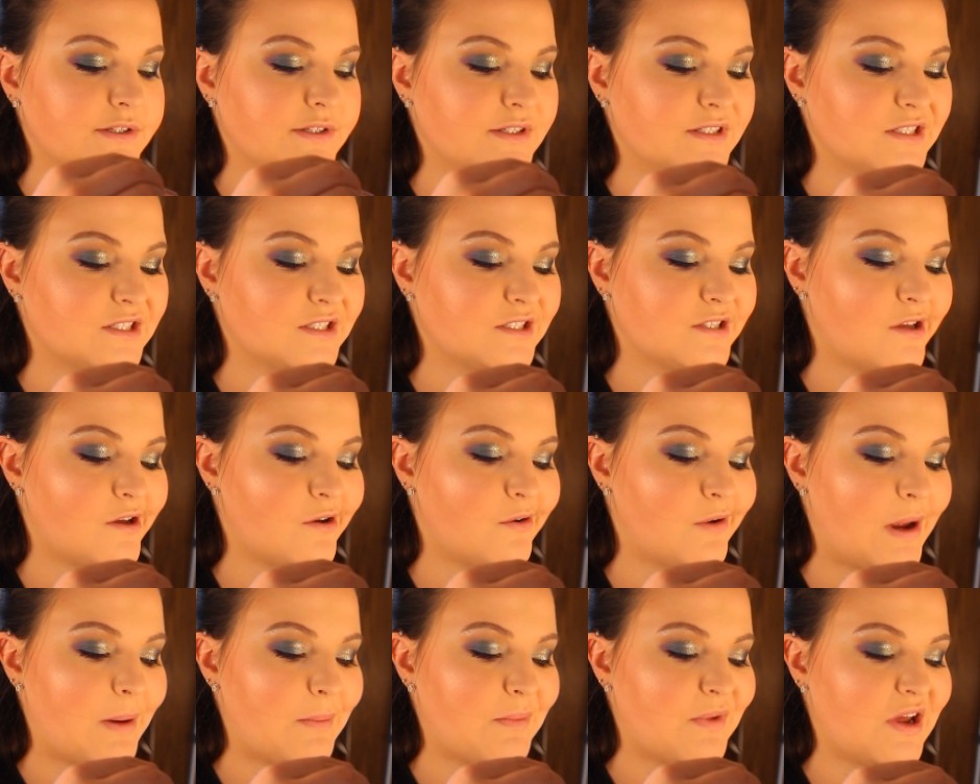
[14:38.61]
So
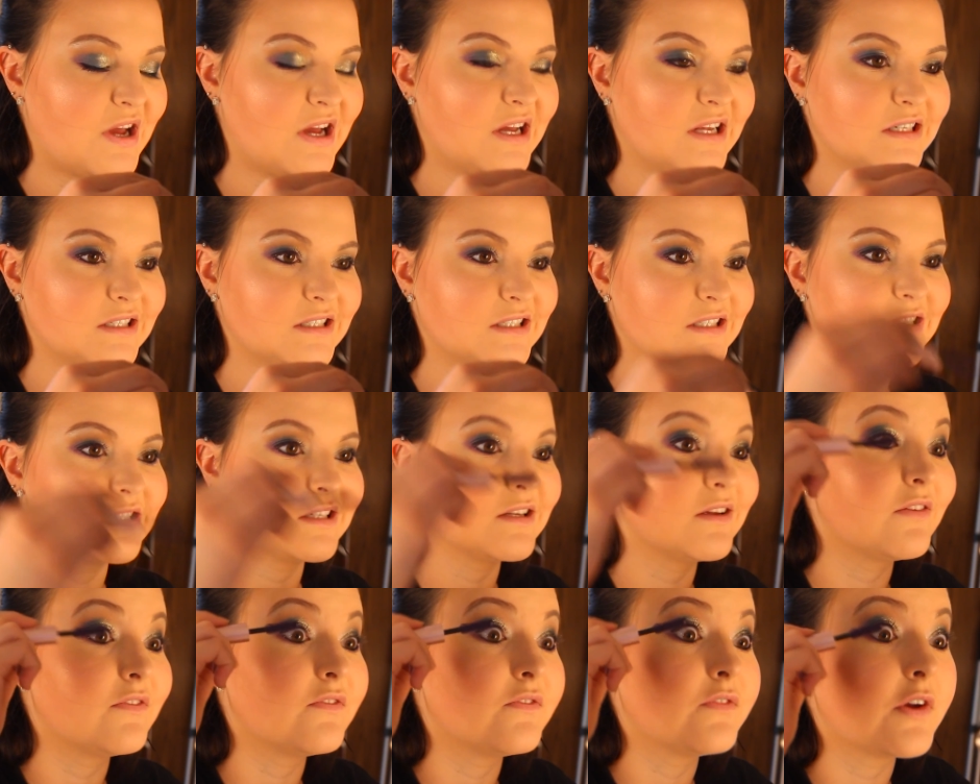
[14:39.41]
I'm not
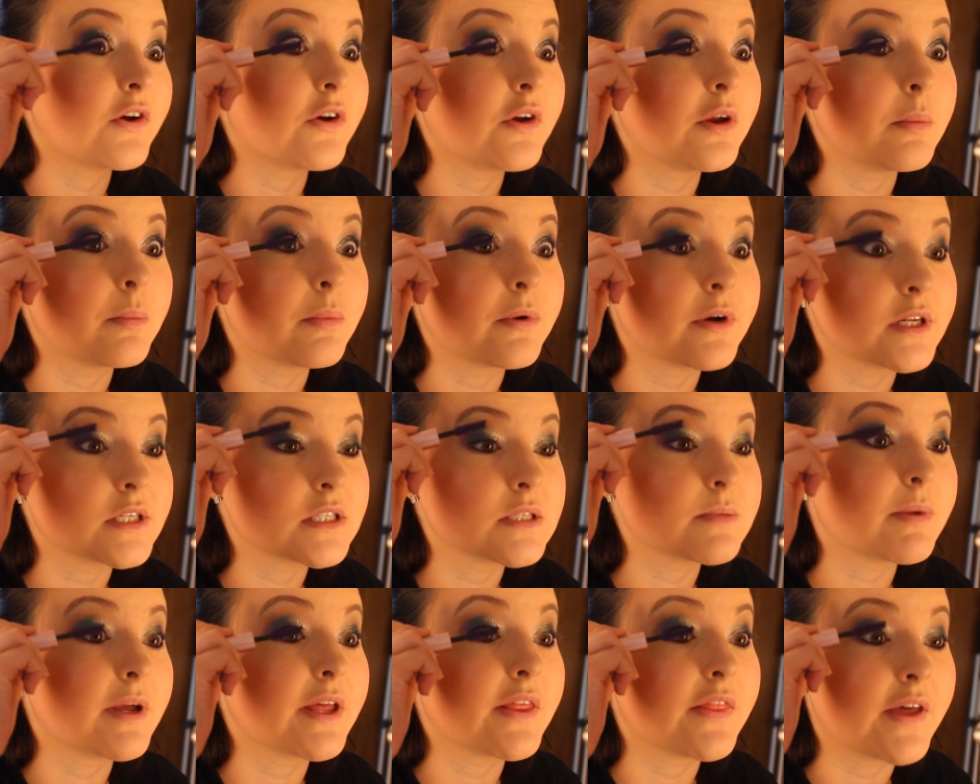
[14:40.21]
very impressed
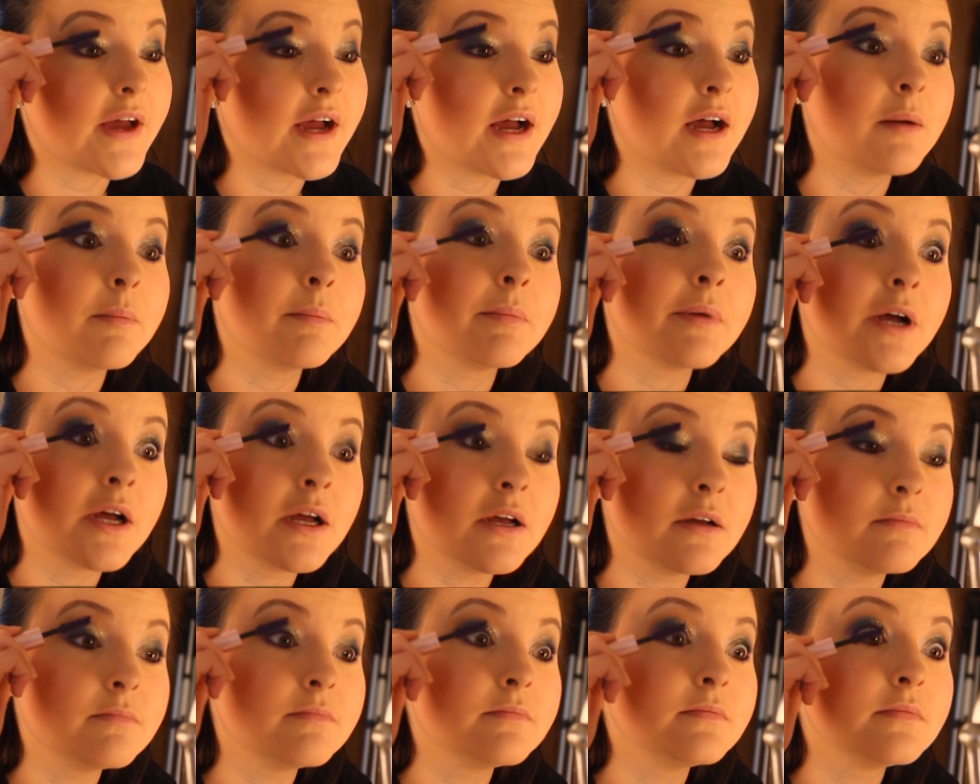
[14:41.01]
by that,
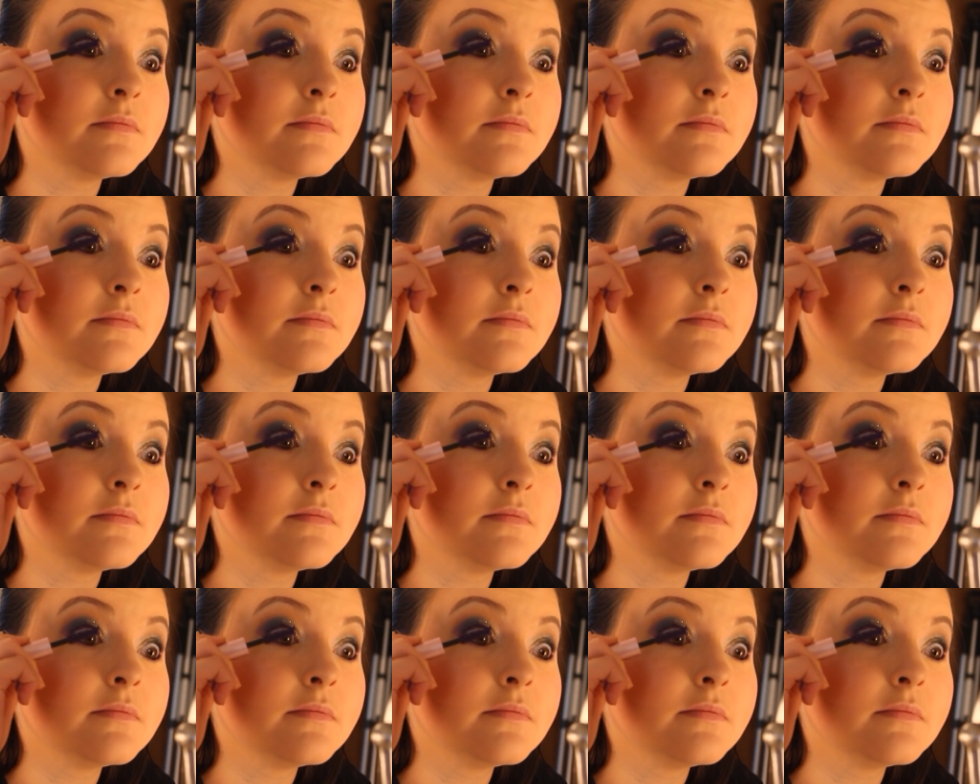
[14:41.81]
but